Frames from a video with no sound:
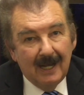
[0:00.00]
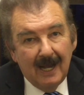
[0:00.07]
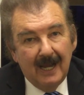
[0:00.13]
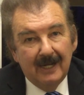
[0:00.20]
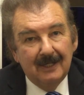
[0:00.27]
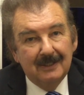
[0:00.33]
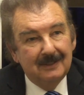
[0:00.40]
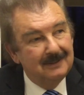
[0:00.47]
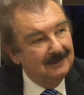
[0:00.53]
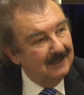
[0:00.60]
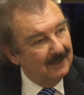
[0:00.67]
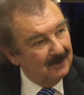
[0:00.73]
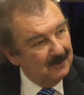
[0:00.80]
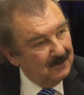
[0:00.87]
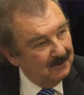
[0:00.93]
I
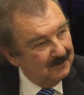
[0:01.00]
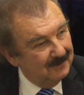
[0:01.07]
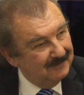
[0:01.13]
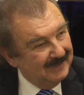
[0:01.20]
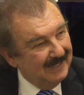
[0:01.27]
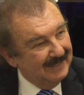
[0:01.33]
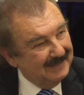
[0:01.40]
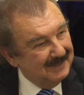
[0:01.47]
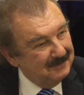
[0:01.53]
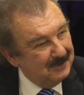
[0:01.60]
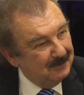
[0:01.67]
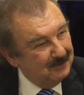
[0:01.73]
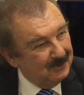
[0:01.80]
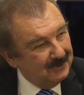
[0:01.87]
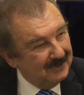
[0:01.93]
got a hold of that and
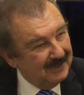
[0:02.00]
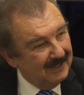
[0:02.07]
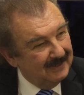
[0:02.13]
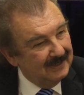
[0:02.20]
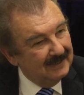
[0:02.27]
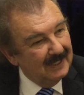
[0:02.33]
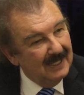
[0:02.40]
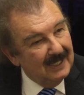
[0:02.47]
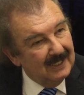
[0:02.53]
we worked on it.